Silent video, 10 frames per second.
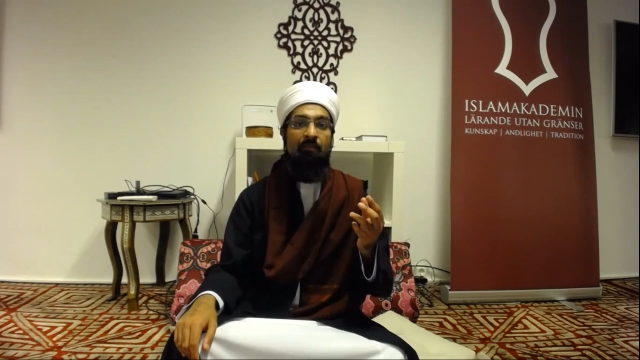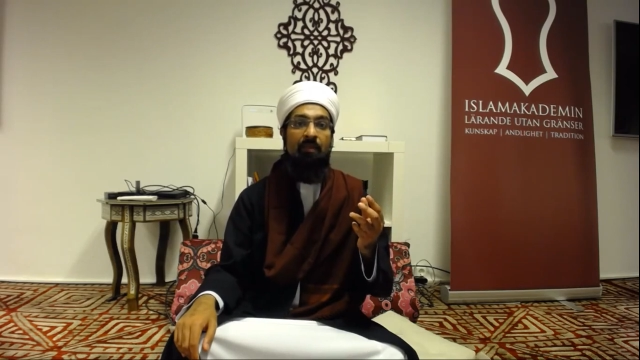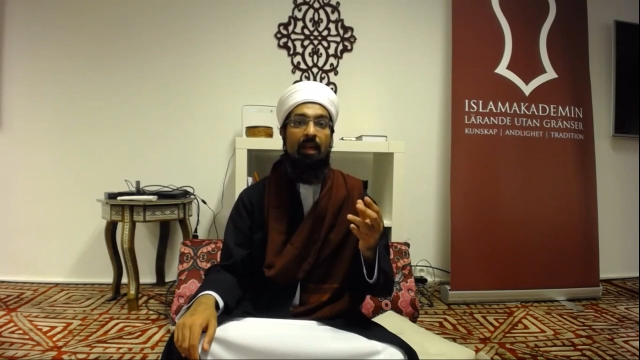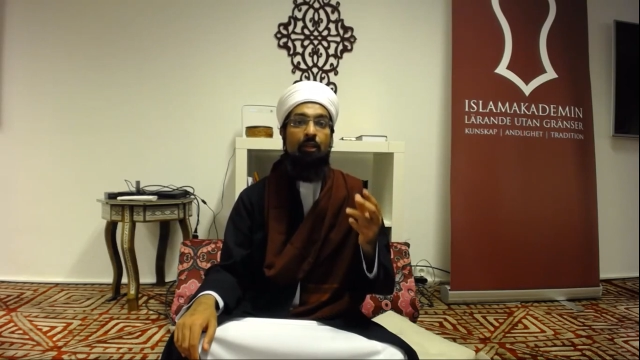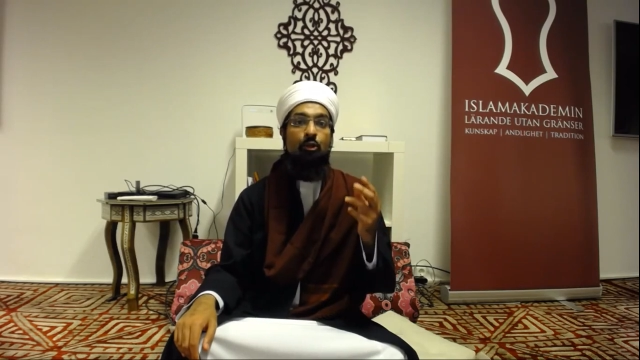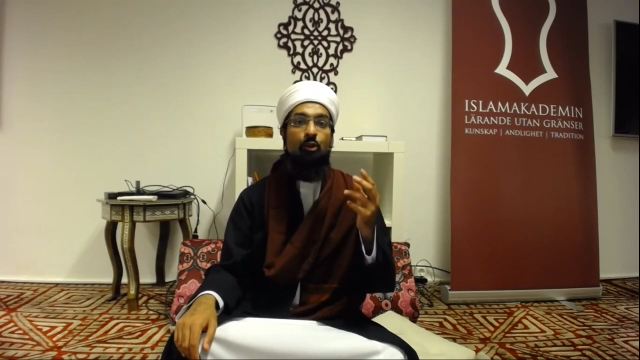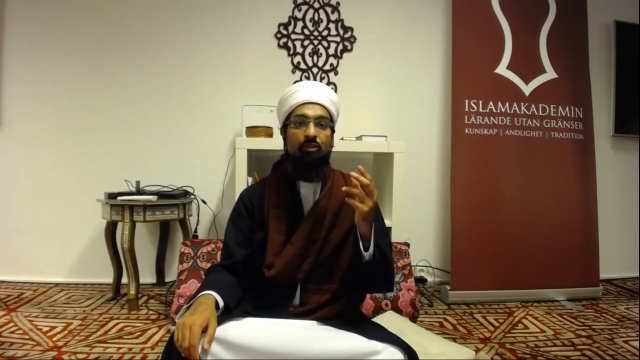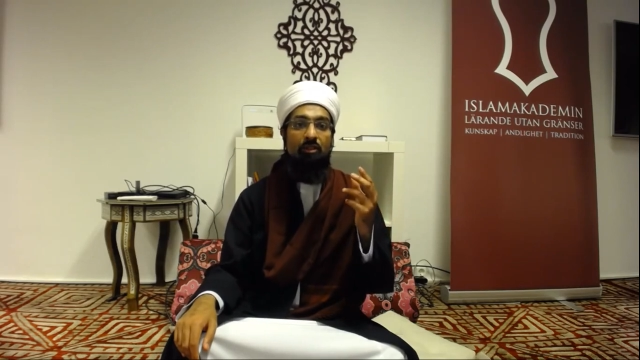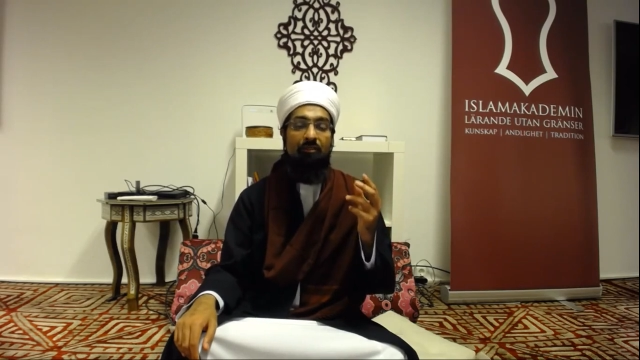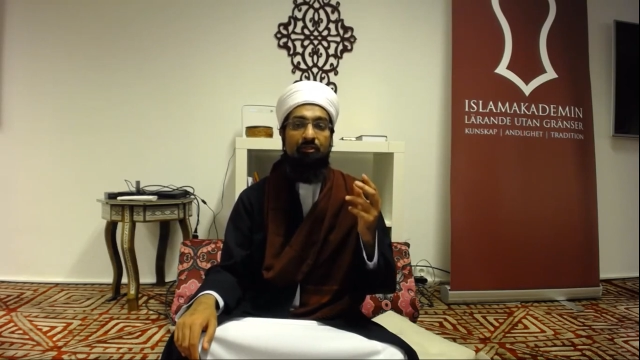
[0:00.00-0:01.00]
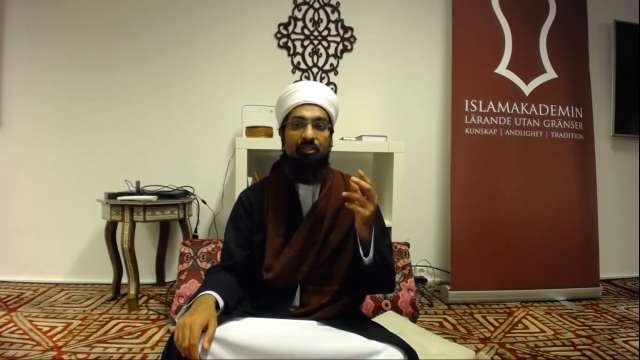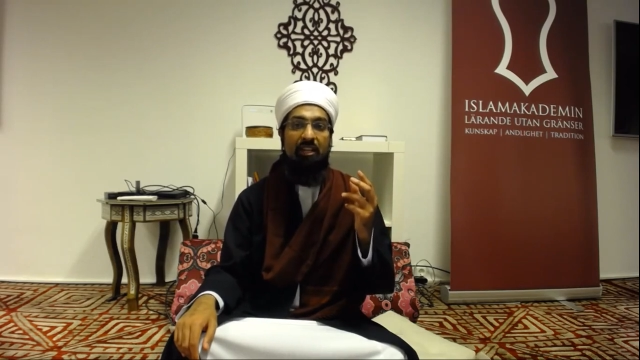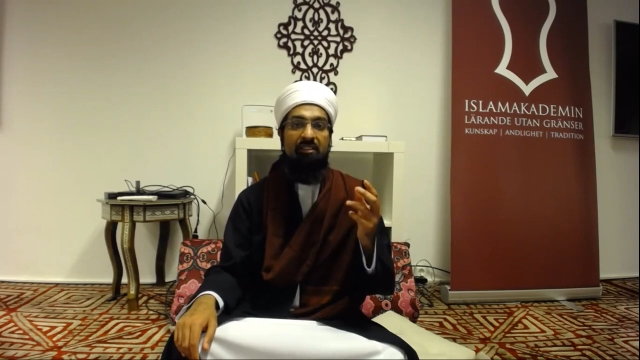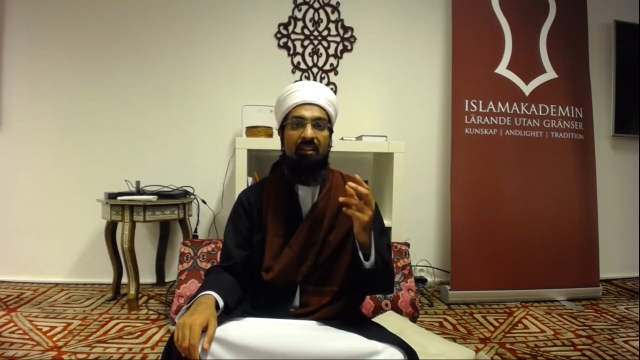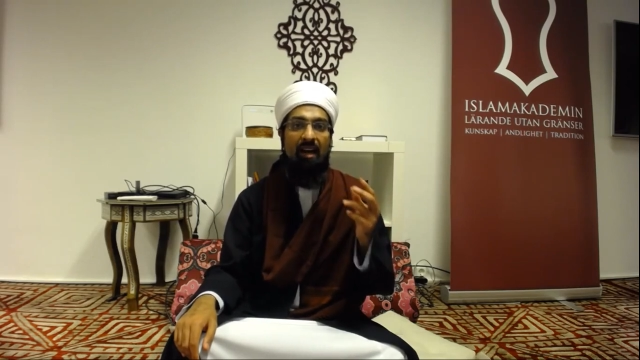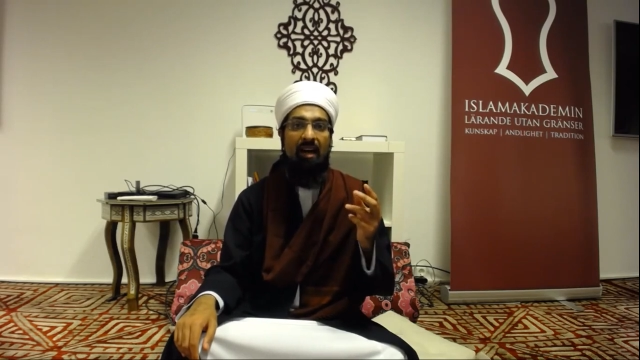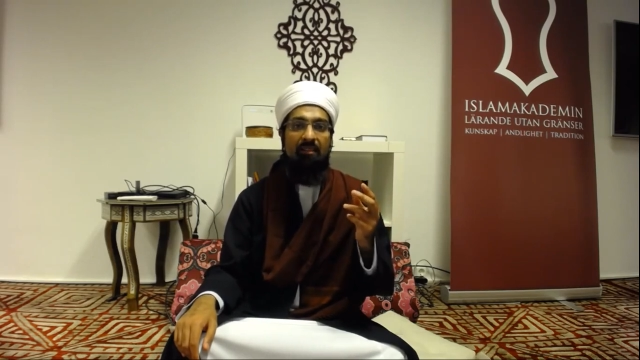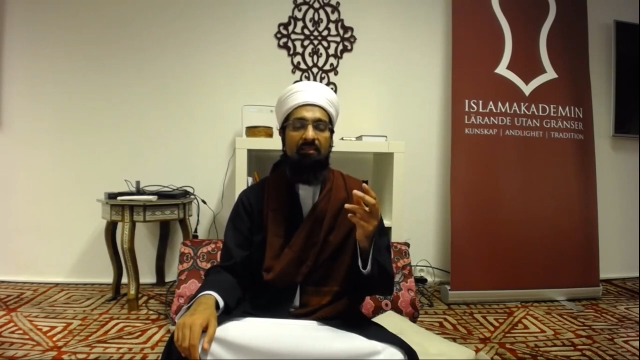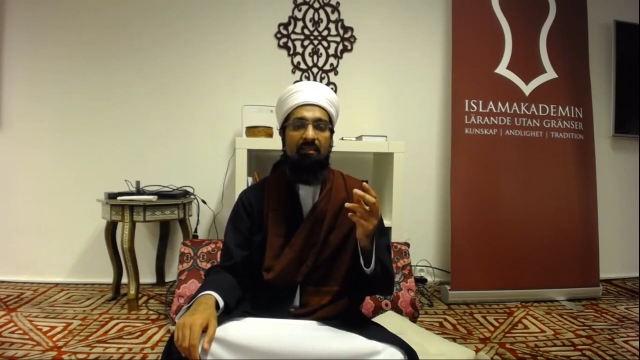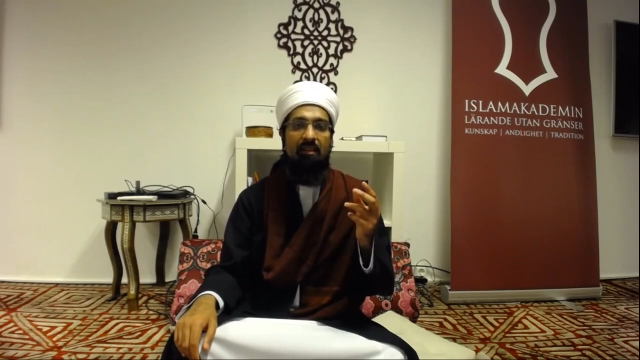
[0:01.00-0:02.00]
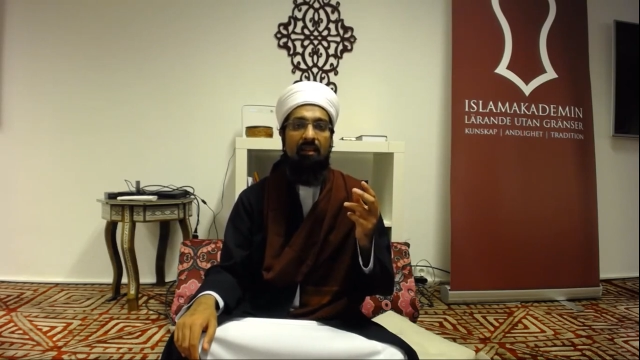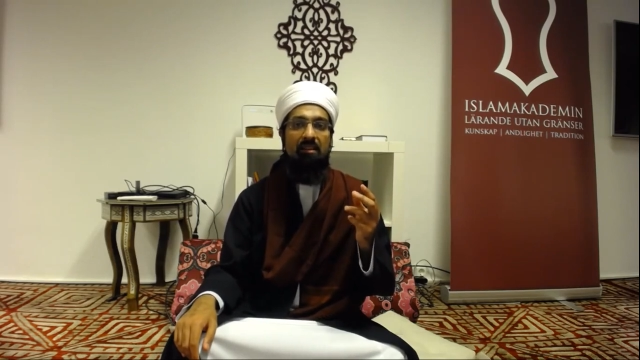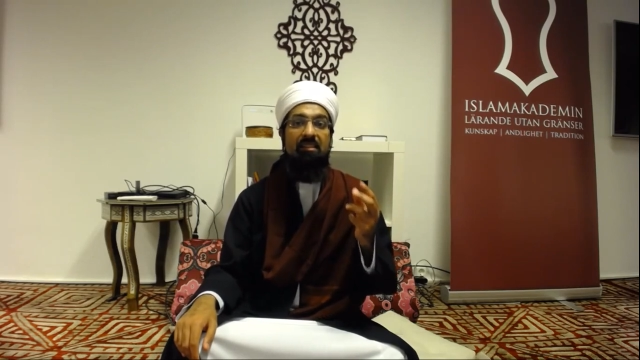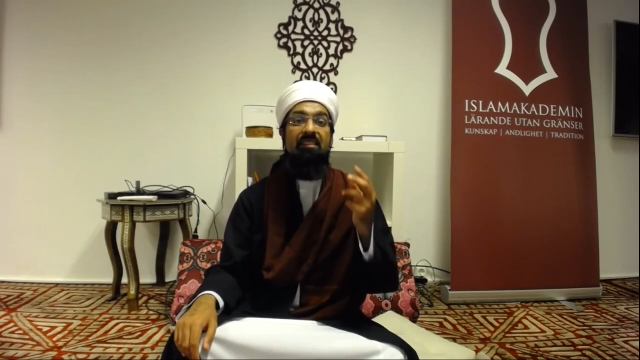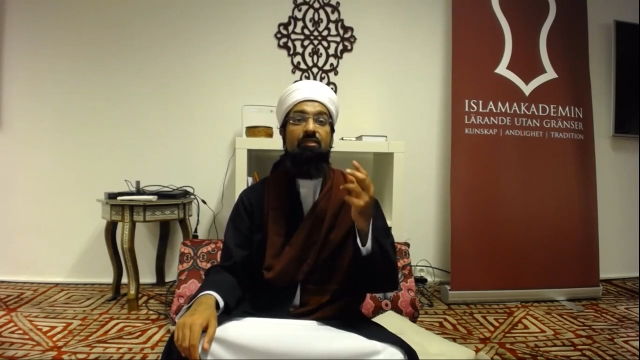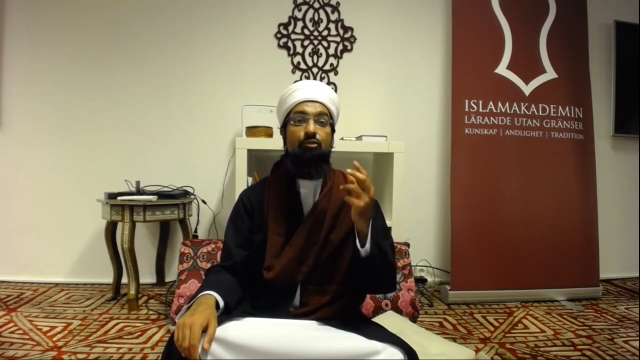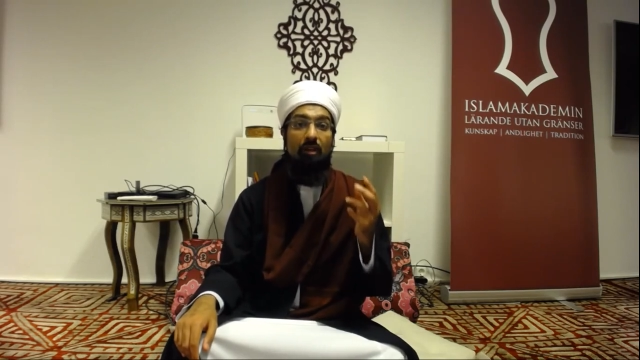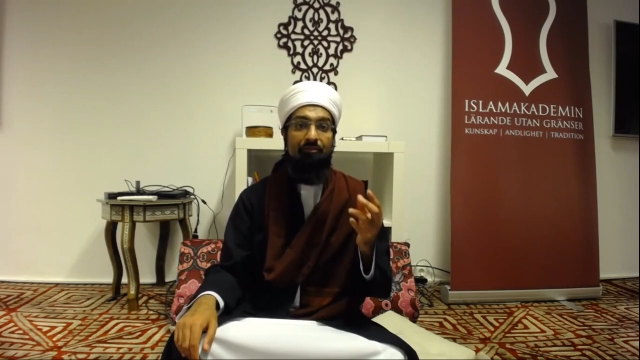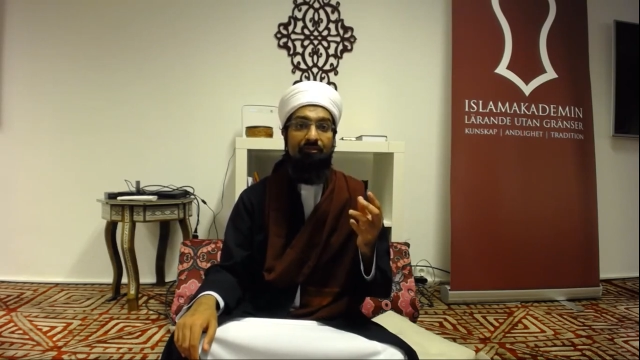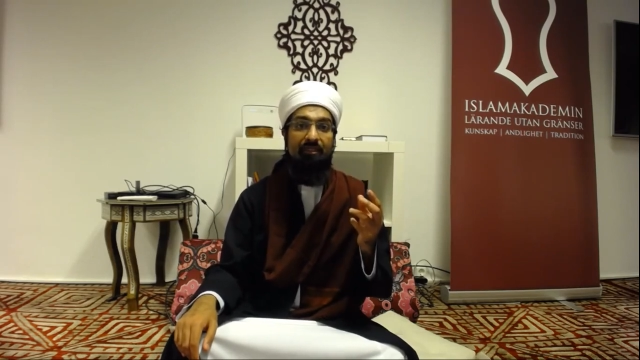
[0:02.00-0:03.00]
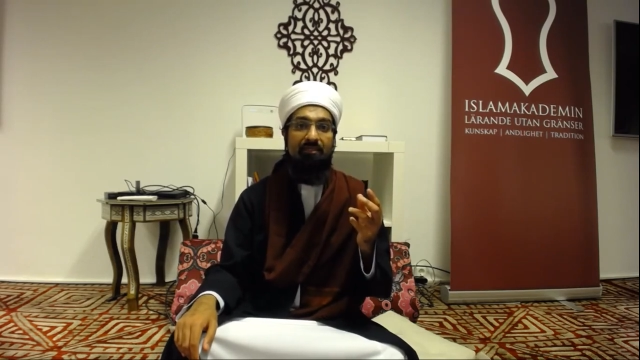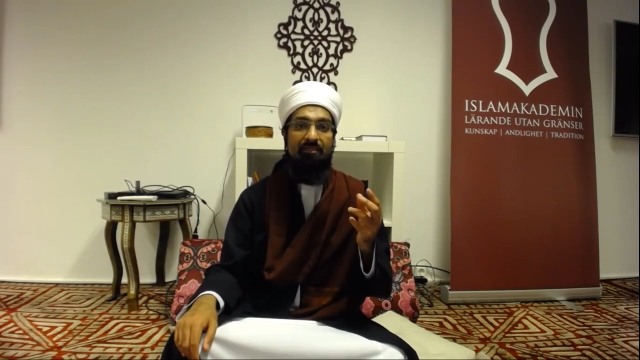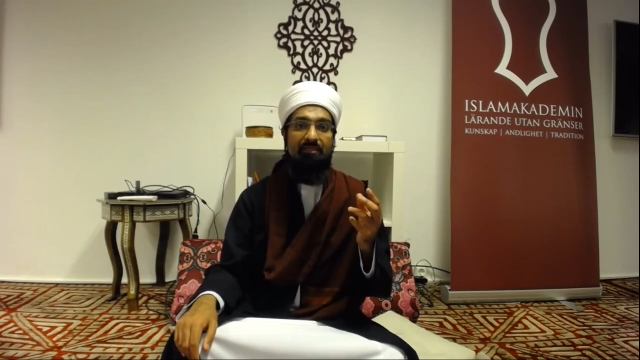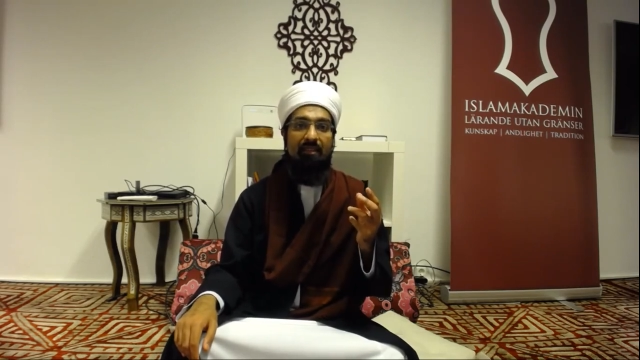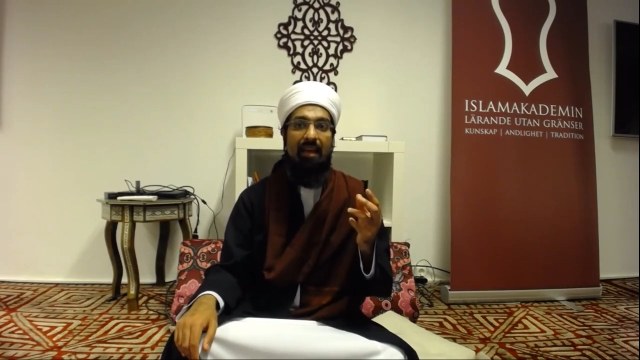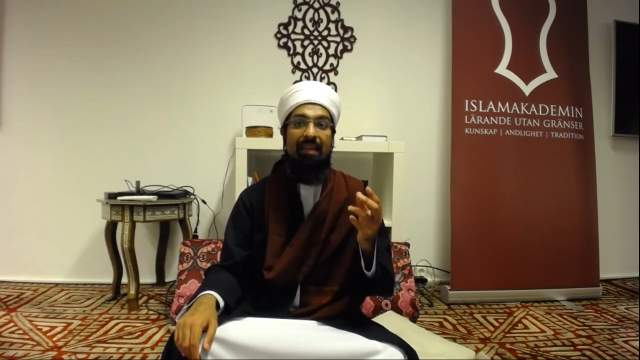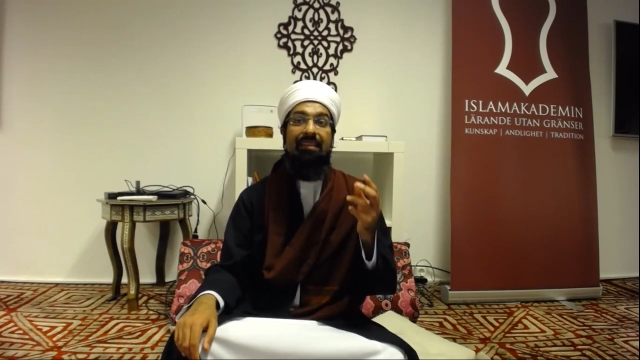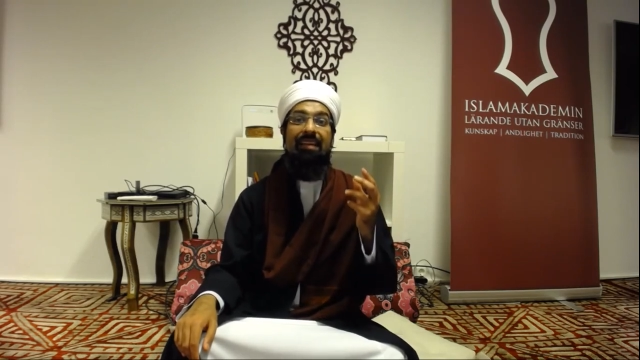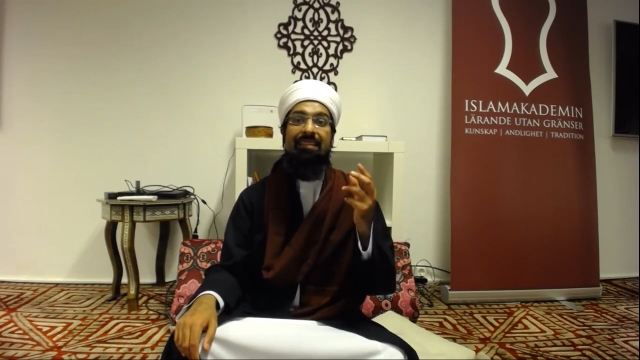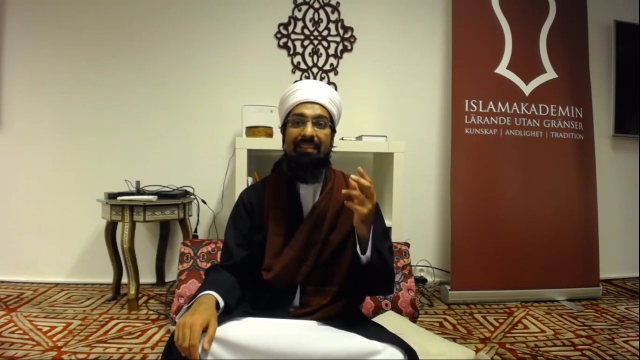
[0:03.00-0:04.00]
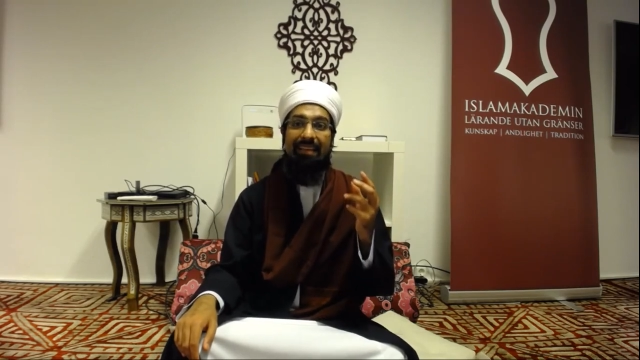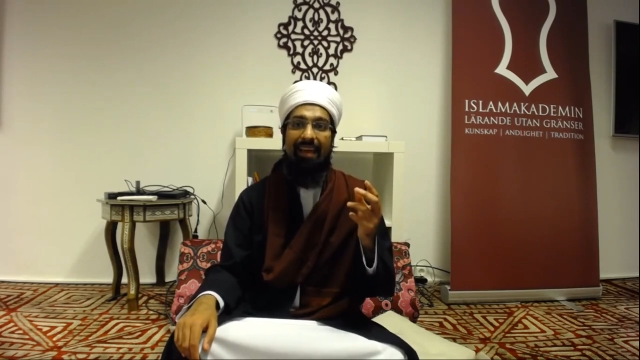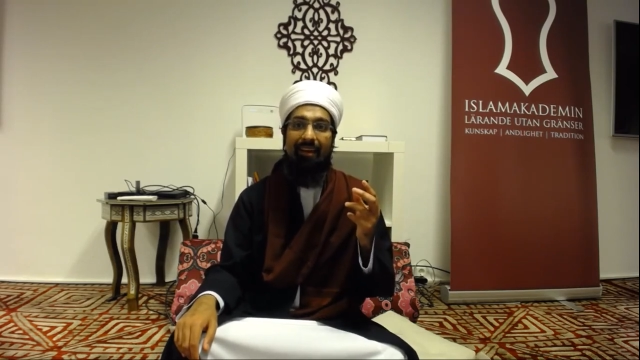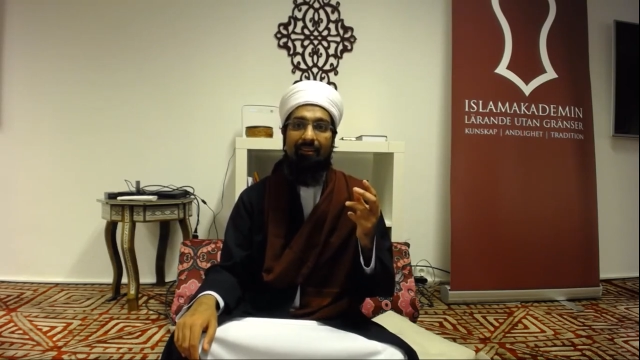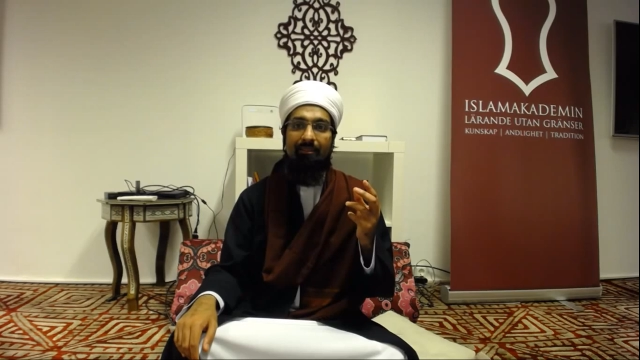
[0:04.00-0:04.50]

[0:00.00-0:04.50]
And you know, soft, gentle hearts need softness and they need care.